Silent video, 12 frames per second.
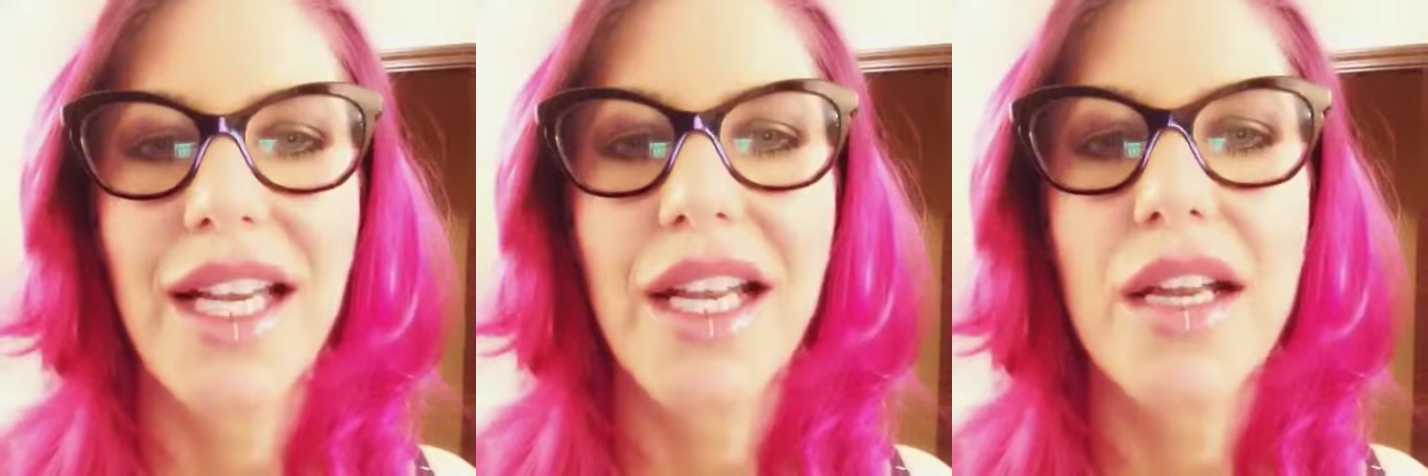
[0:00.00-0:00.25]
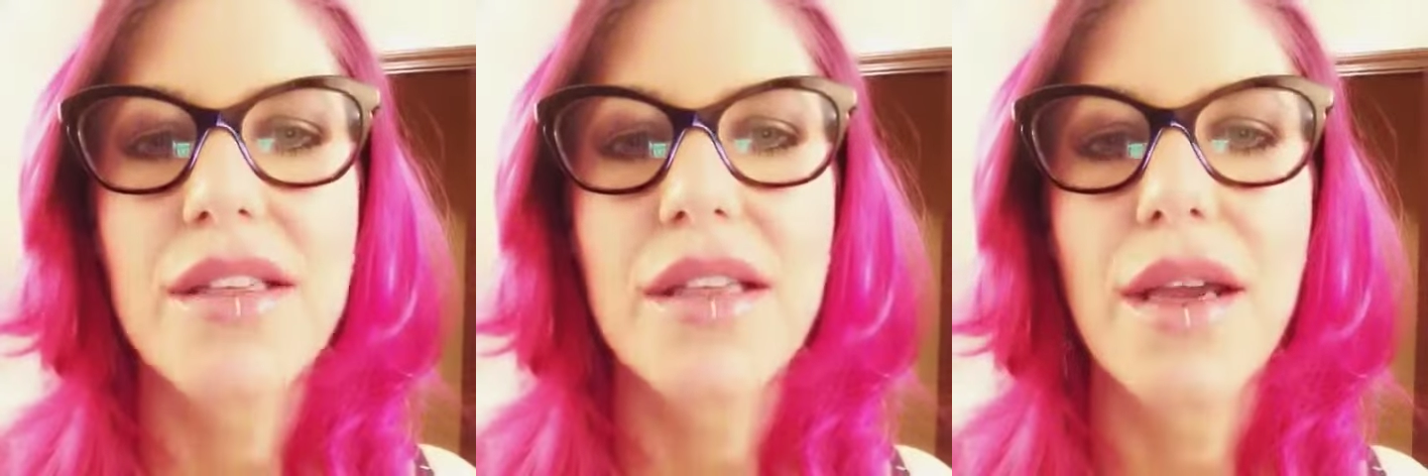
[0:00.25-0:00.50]
Hi
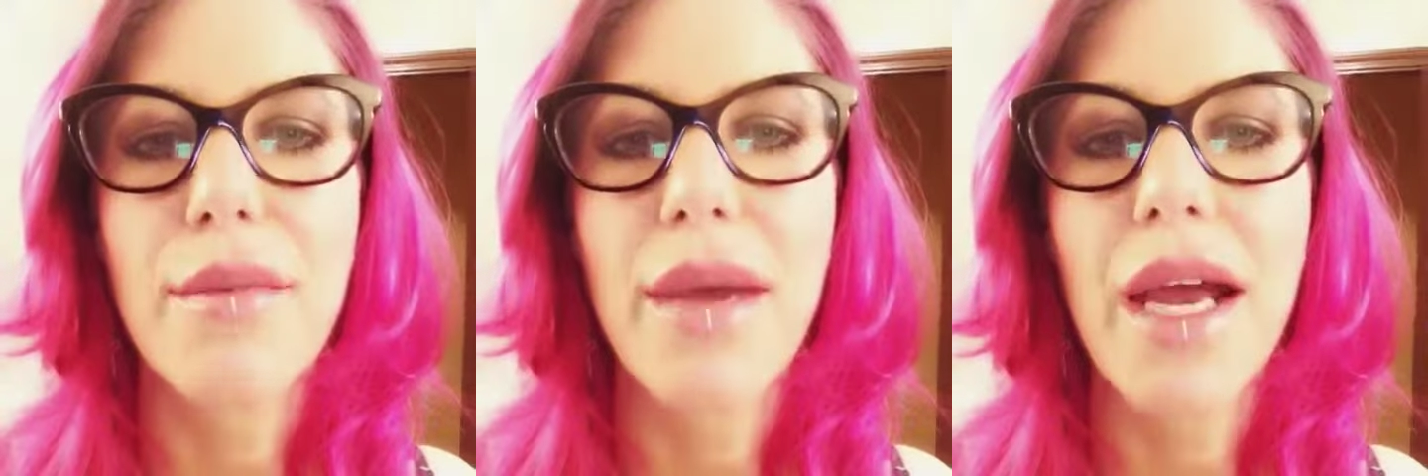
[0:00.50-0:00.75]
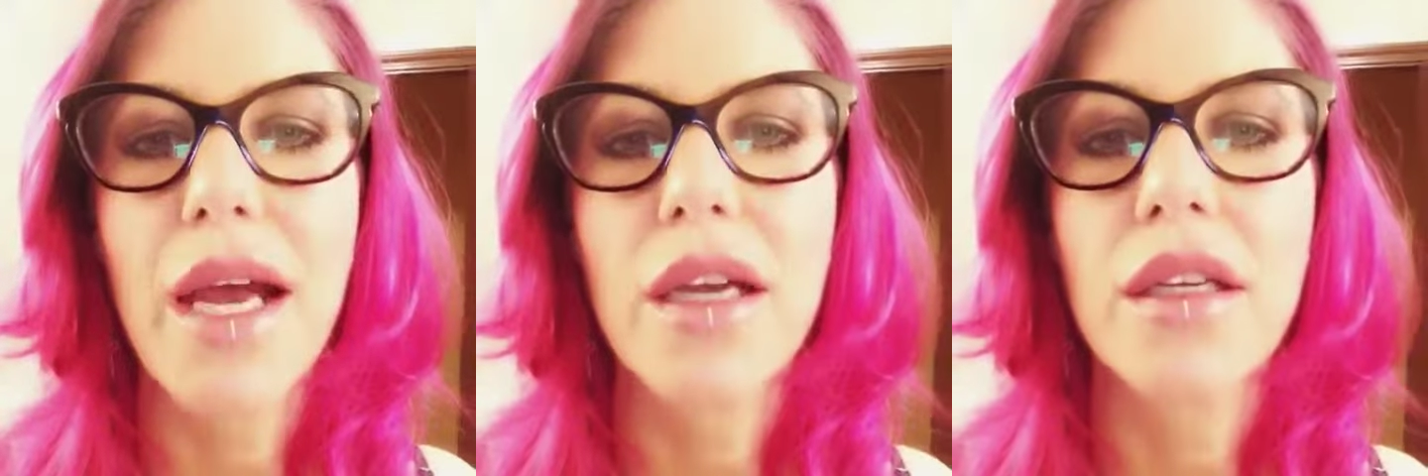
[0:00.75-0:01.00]
guys, I'm
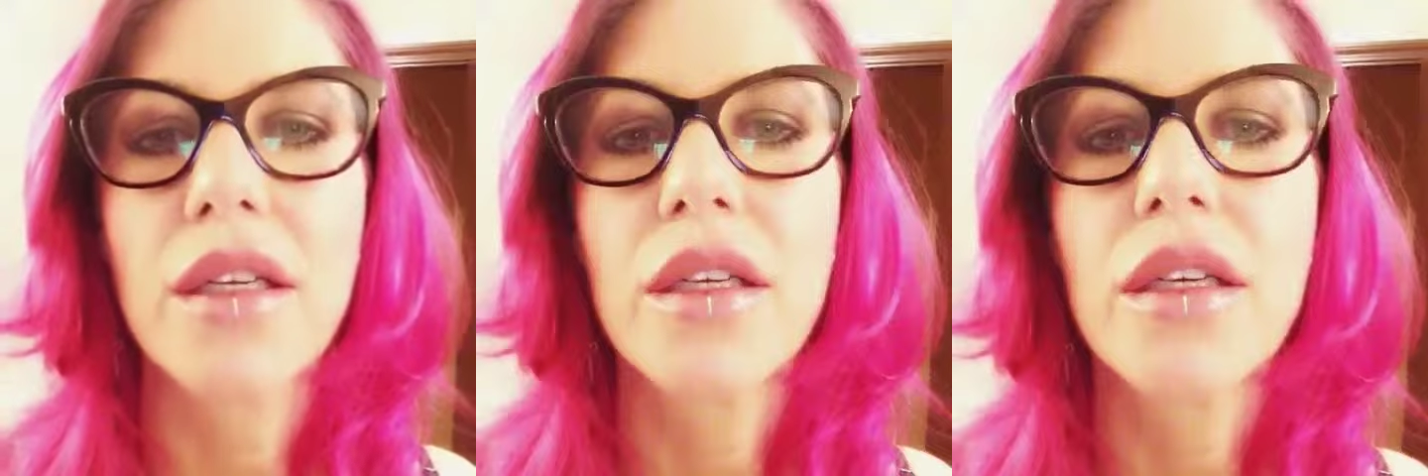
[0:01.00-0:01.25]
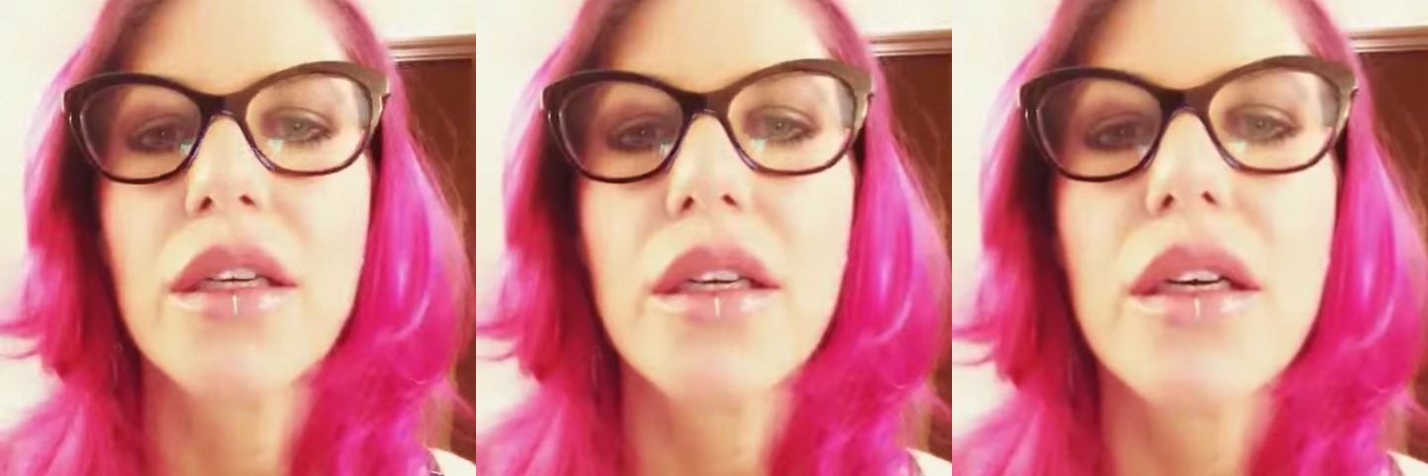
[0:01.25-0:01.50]
back.
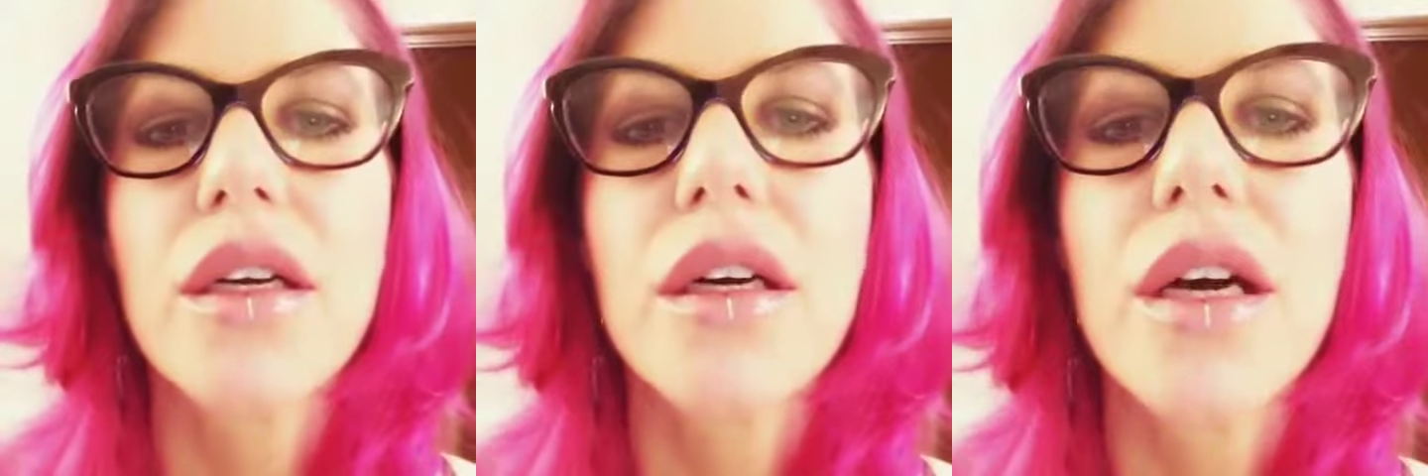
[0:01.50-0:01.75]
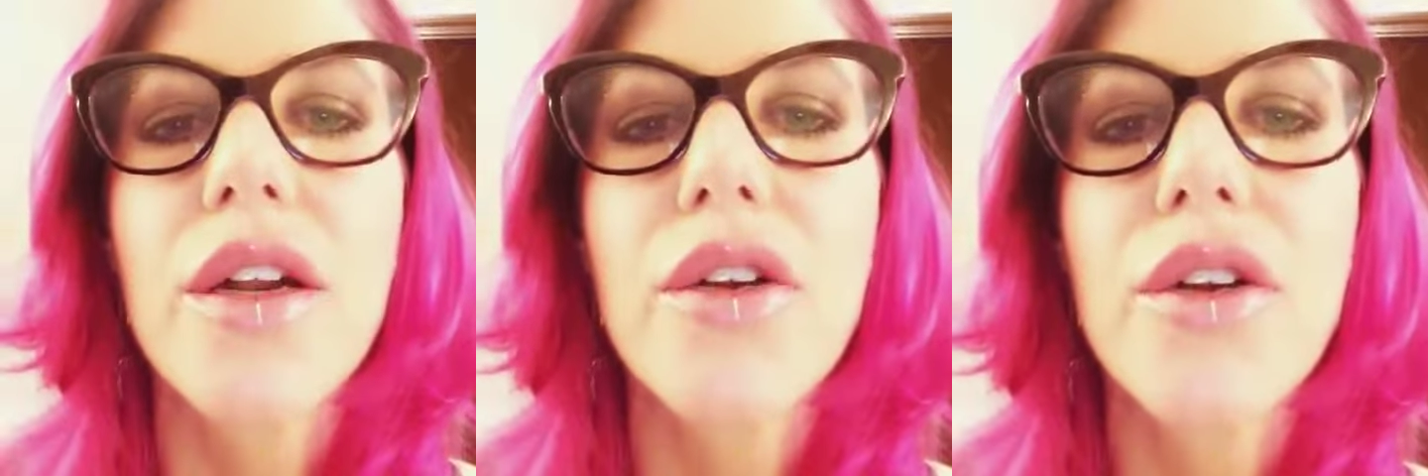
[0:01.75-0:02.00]
I